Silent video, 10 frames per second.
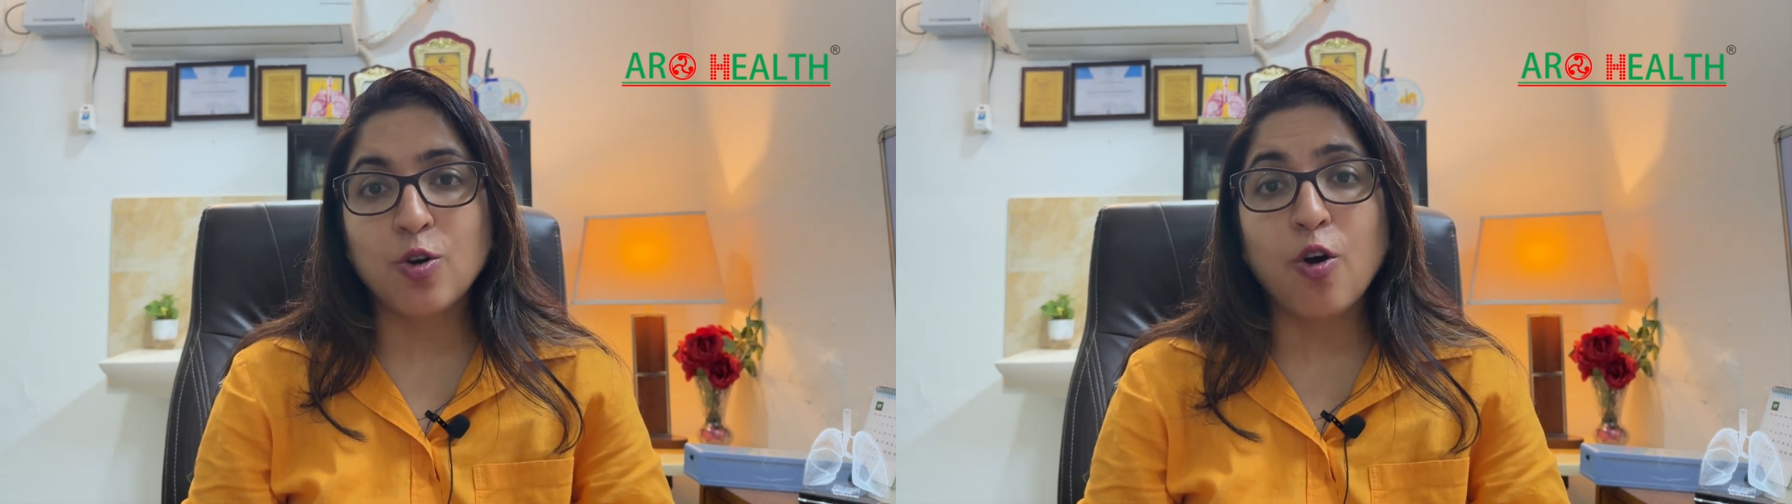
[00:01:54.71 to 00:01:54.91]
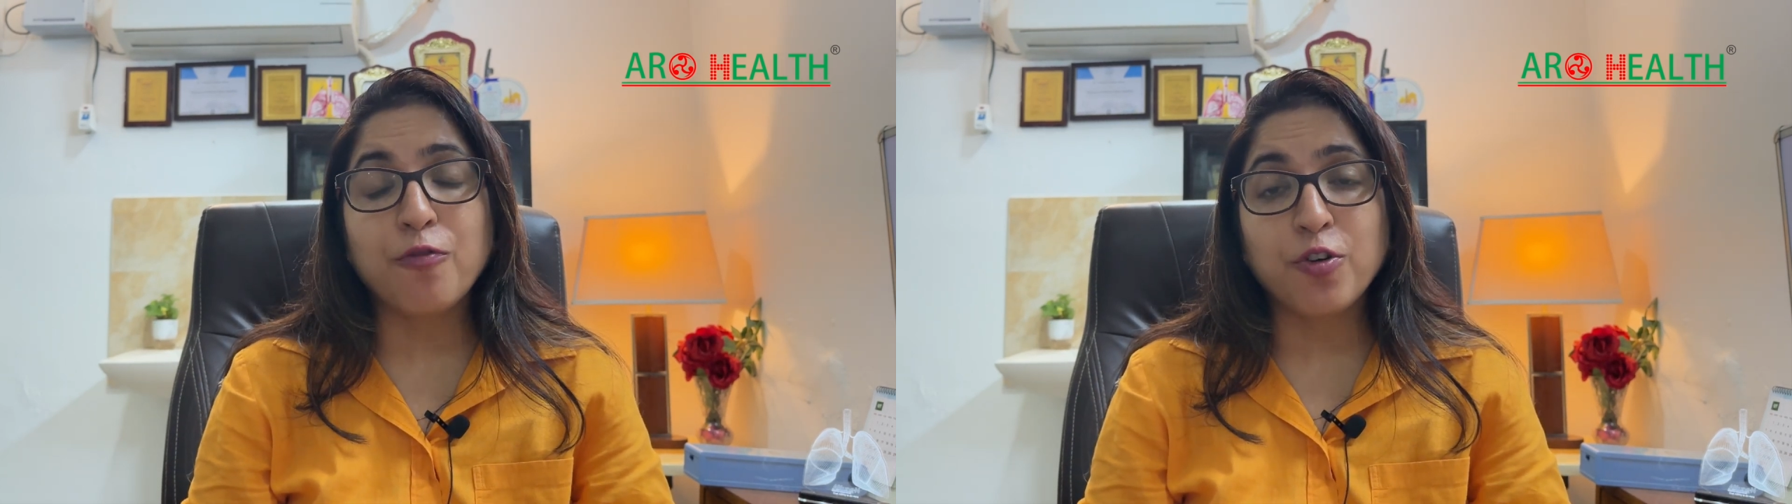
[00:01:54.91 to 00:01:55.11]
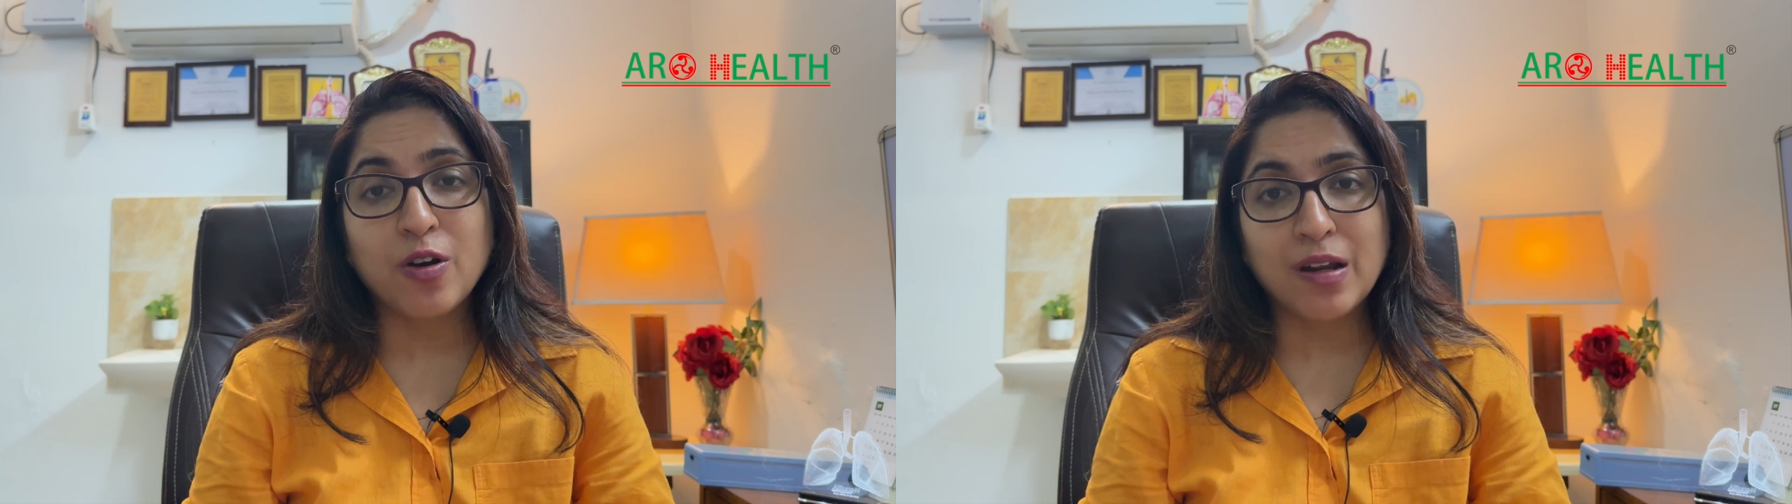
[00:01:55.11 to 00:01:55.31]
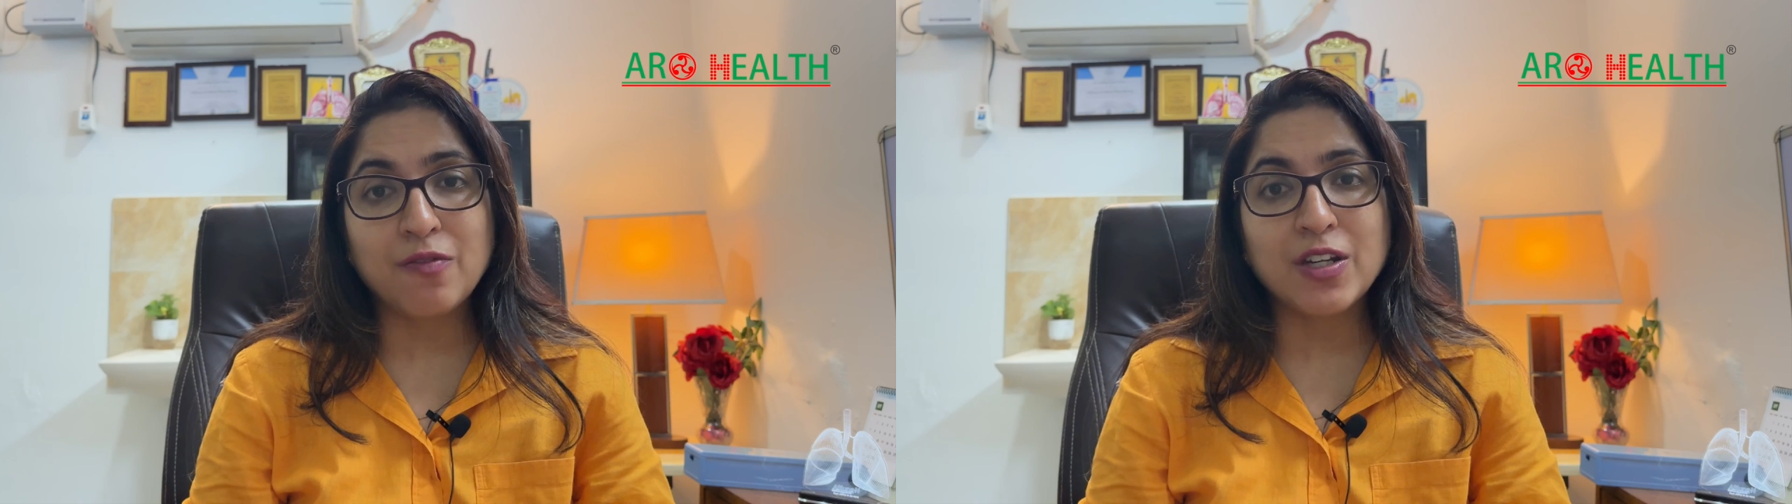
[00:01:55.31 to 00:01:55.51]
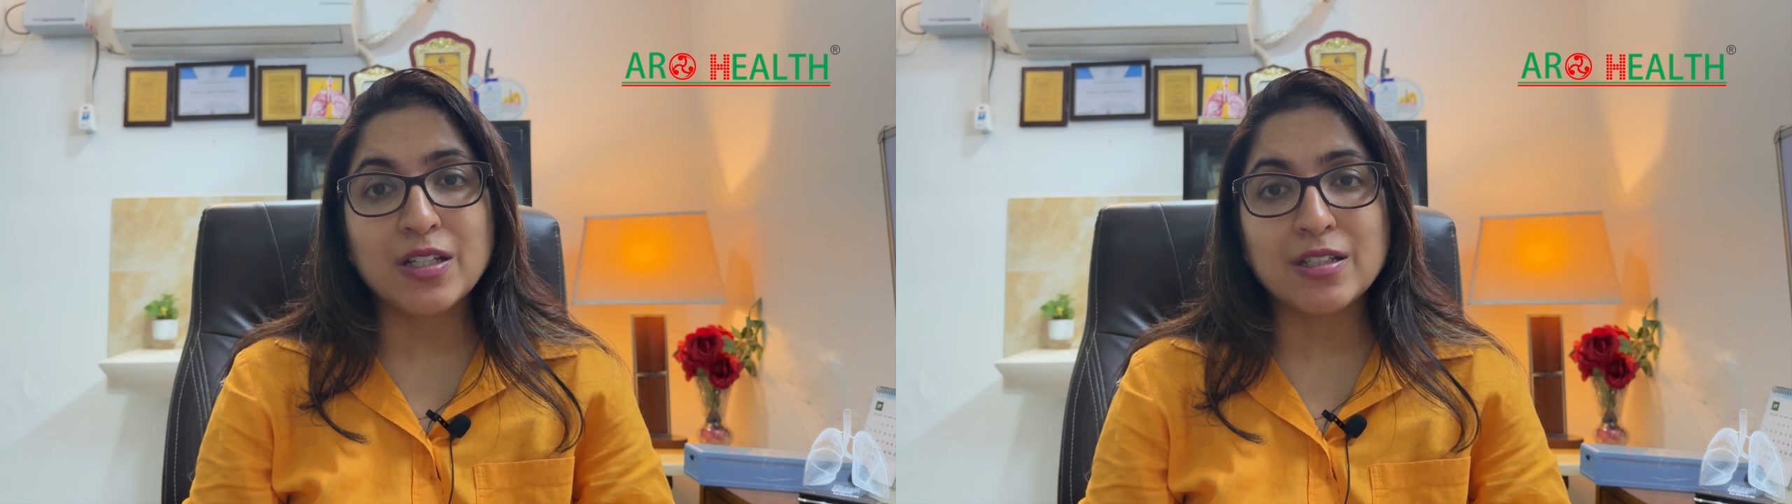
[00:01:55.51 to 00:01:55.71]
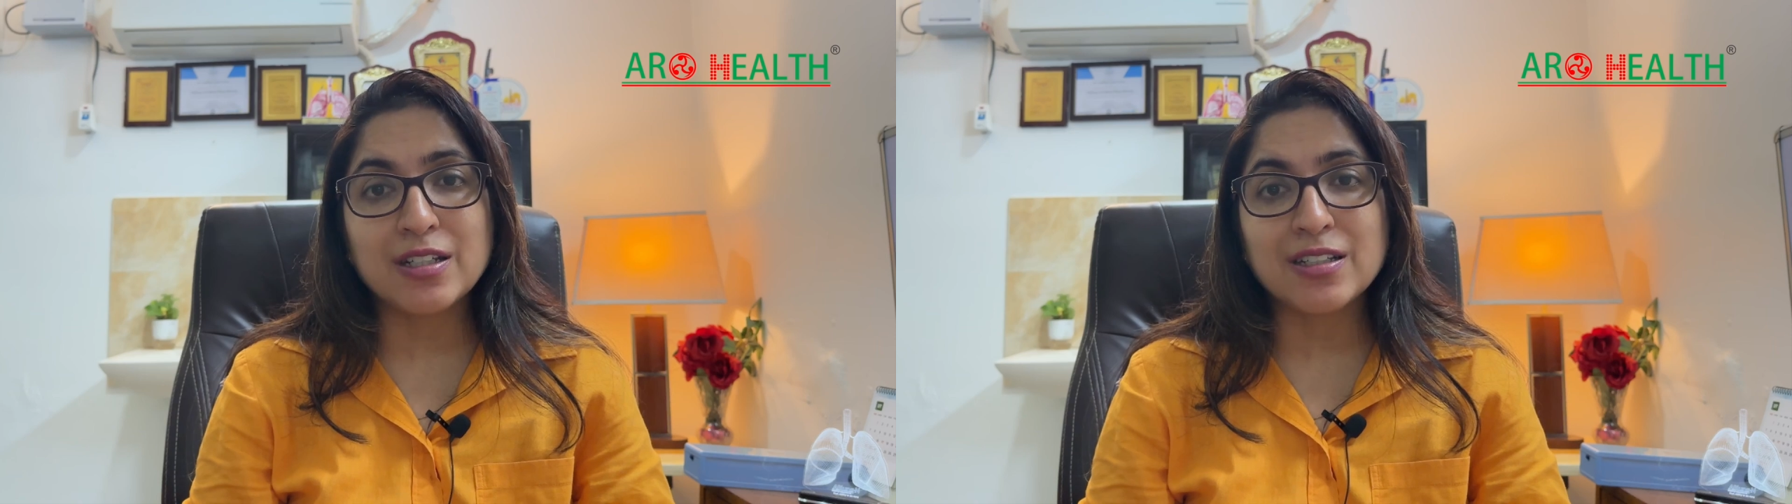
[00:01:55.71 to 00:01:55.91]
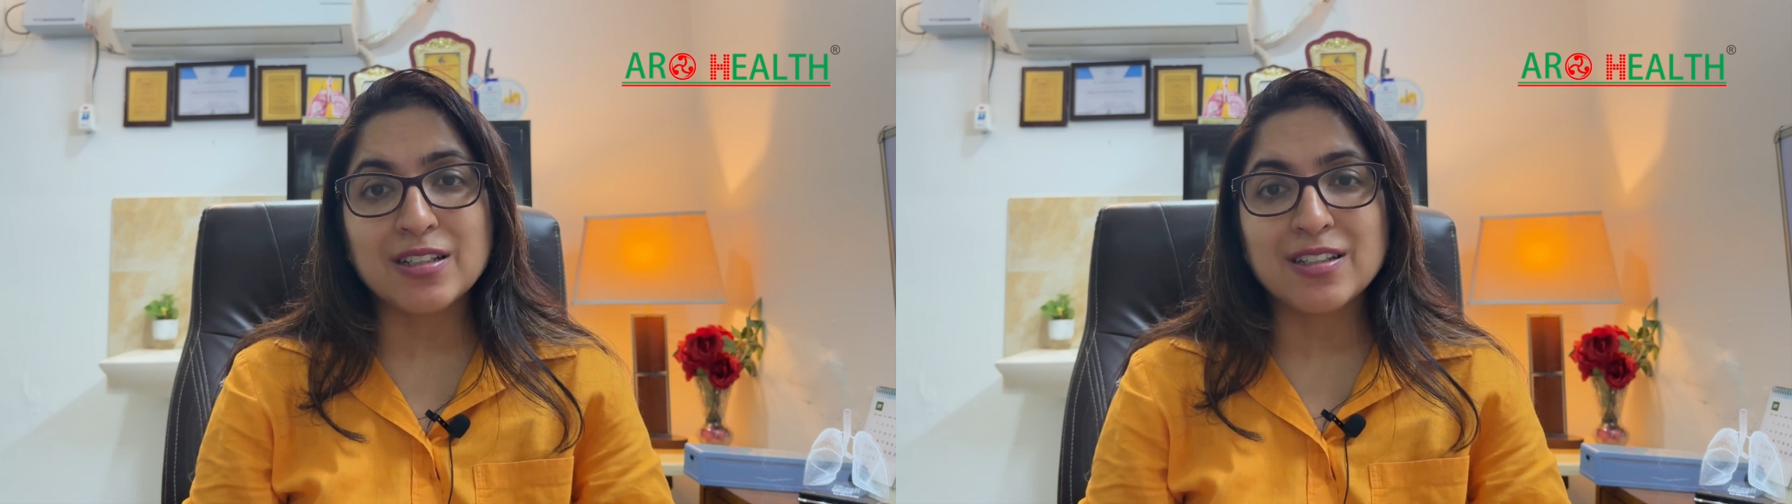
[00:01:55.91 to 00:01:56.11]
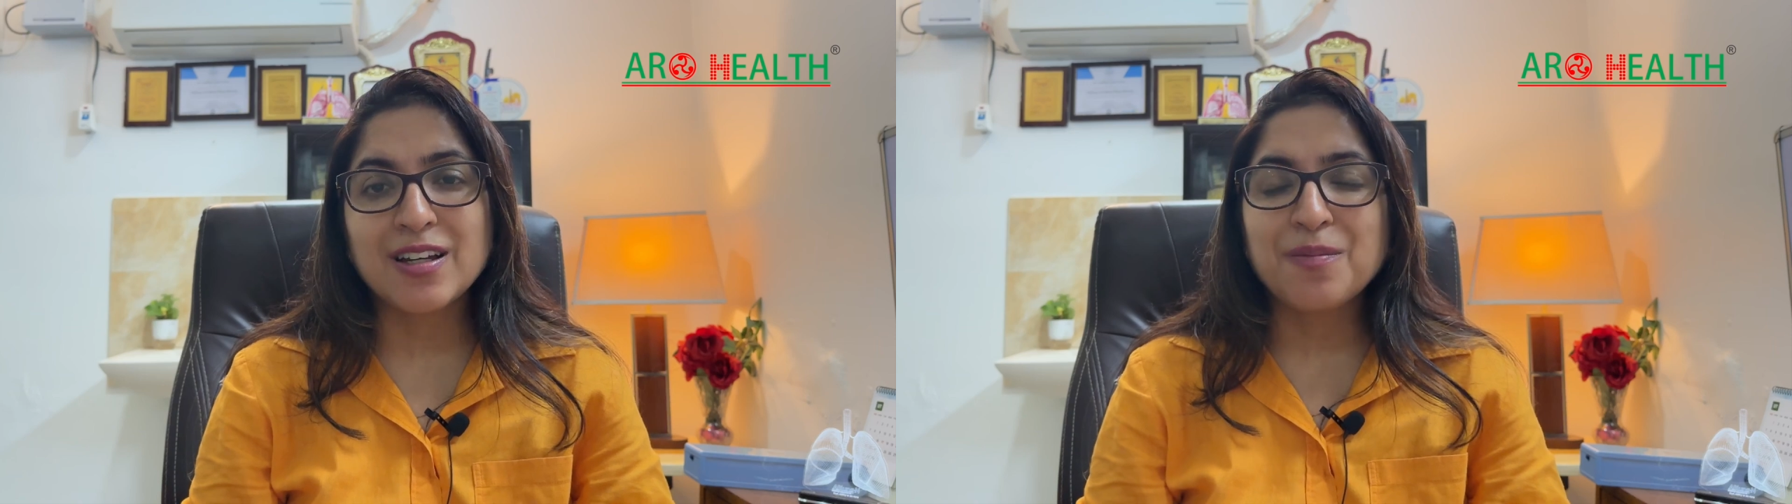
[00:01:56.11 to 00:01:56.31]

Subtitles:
of your airway diseases.